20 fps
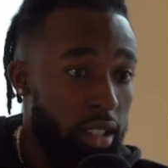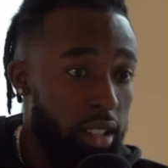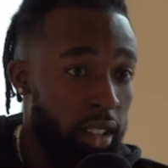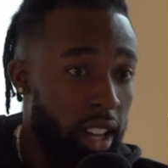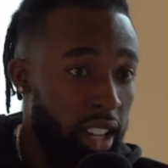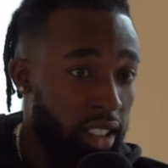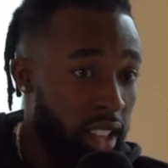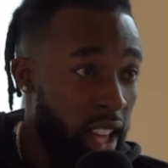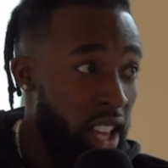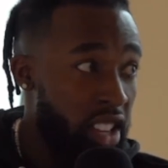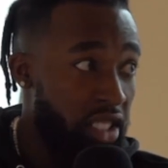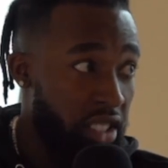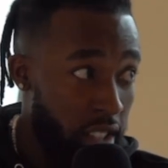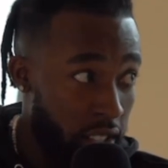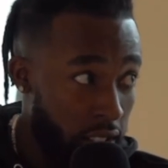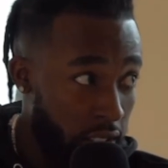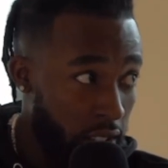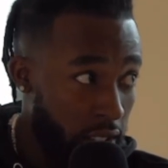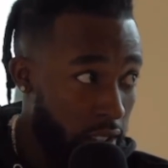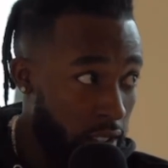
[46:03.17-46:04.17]
Like that shit,
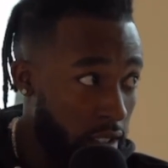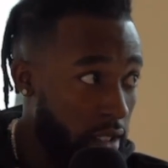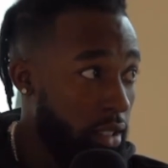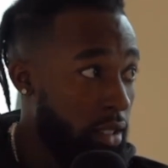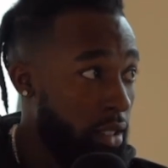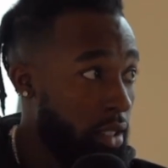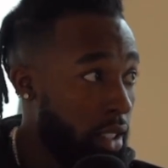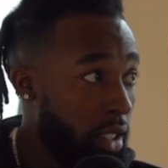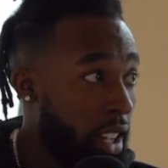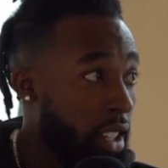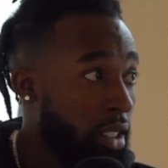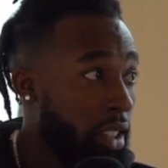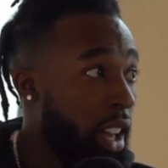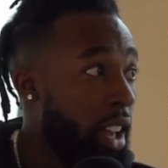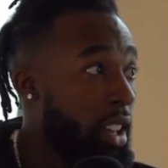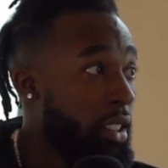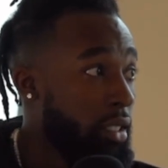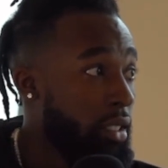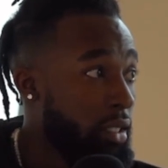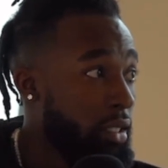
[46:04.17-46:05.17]
like
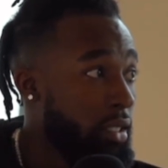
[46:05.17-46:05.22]
that.